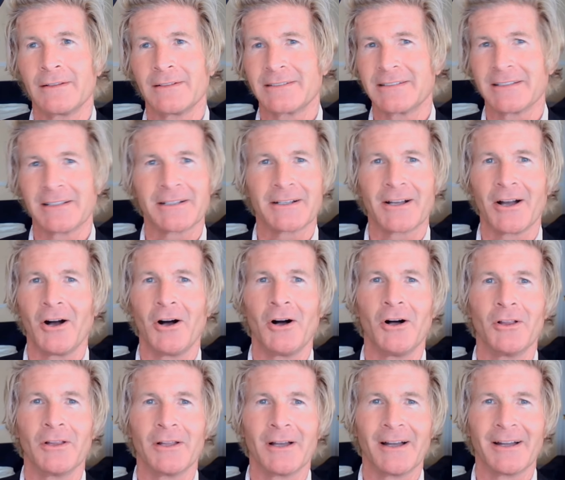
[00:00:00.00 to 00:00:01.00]
to
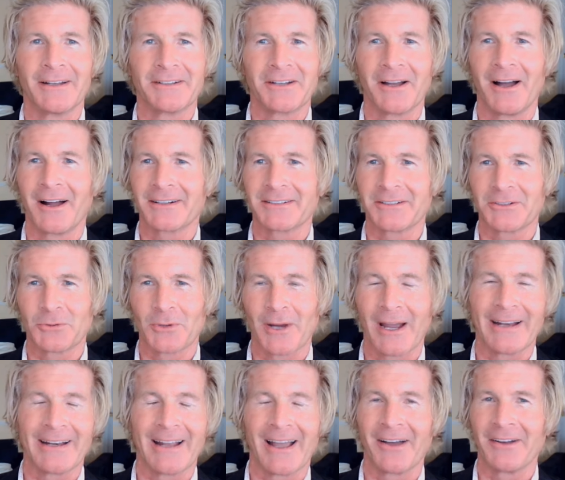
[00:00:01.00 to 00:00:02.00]
call a doctor
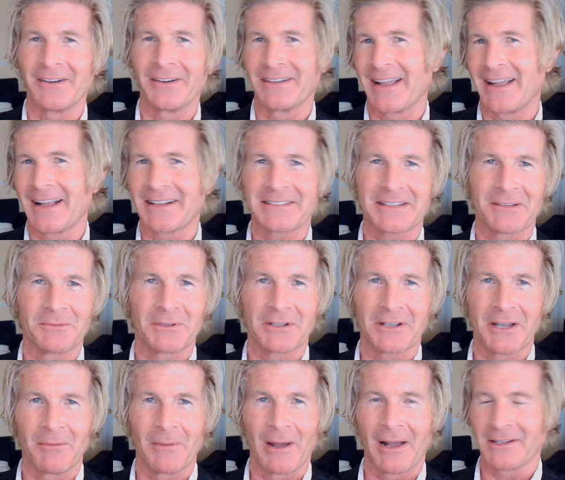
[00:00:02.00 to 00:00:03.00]
right out and ask him to
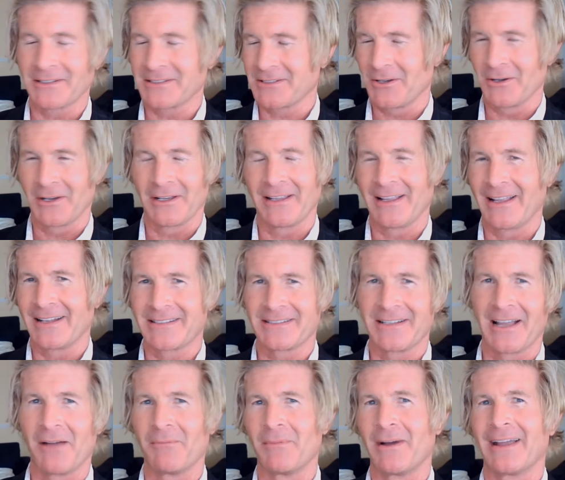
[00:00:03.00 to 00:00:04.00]
come out. So that's
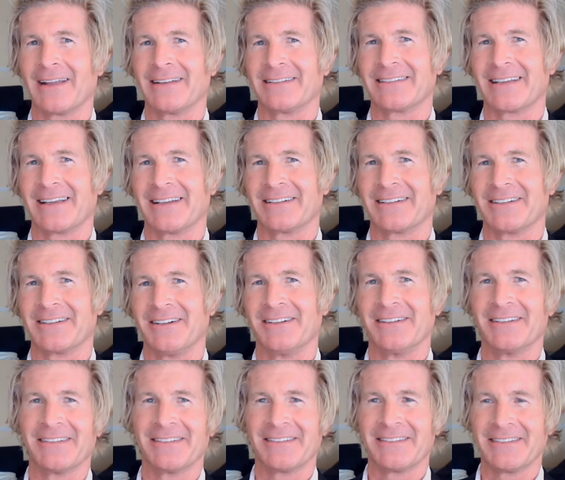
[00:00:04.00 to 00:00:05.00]
not my intent at all.
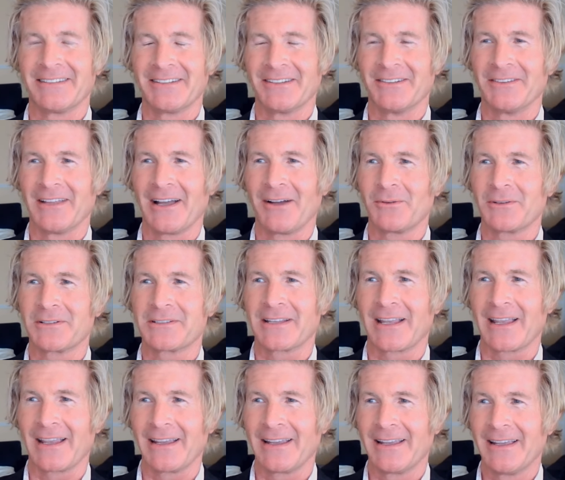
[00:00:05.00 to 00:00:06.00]
You know, that was
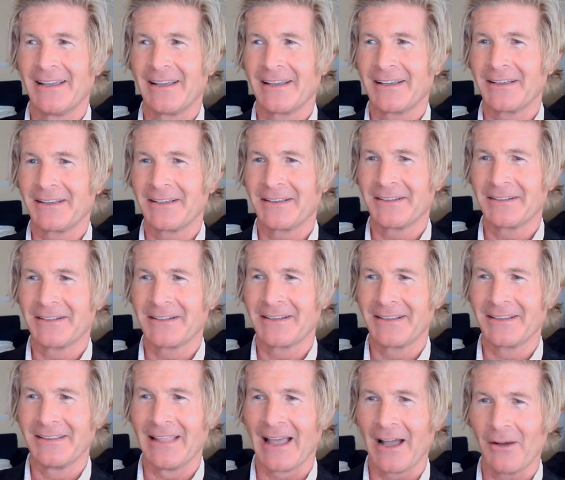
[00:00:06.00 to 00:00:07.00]

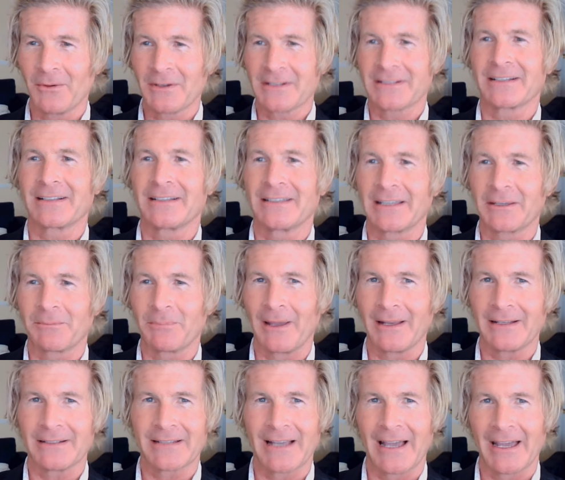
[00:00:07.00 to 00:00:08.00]
a
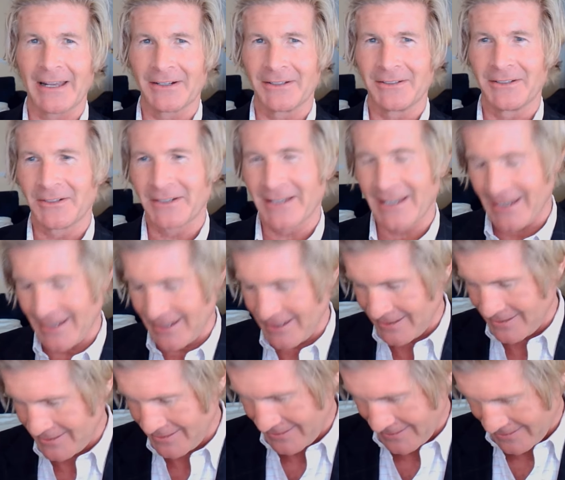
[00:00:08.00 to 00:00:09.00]
clickbait title, okay?
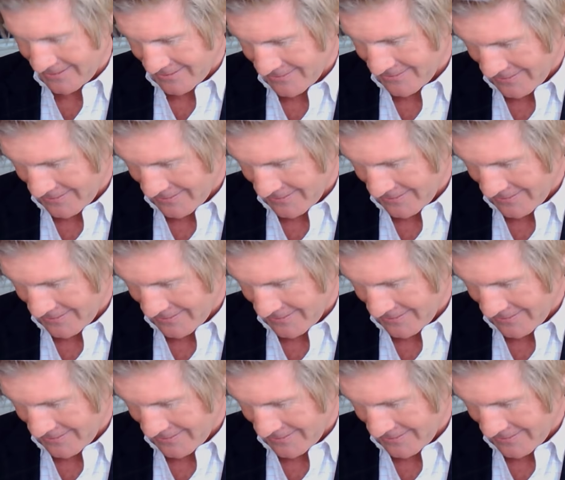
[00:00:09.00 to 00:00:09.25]
You know,